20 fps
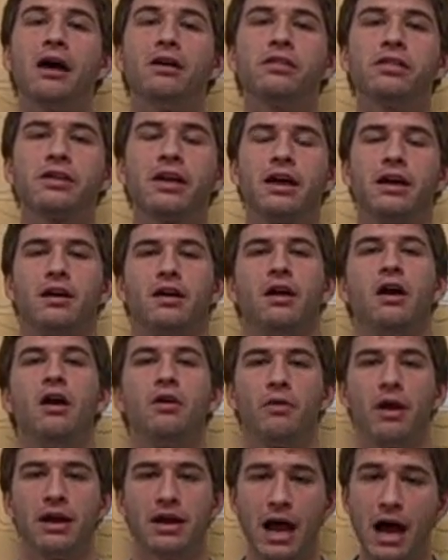healthcare,
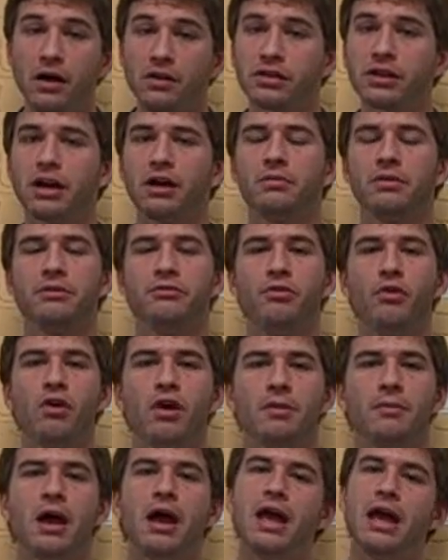right? Healthcare
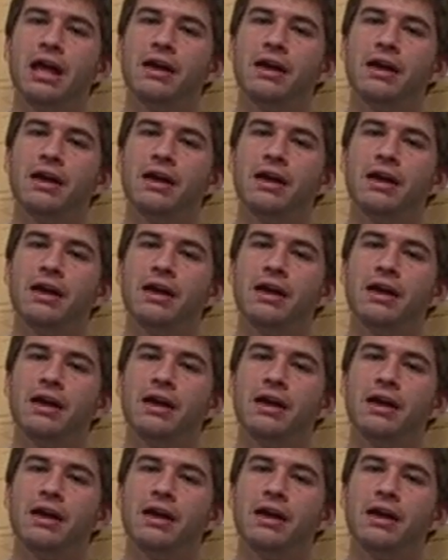reform.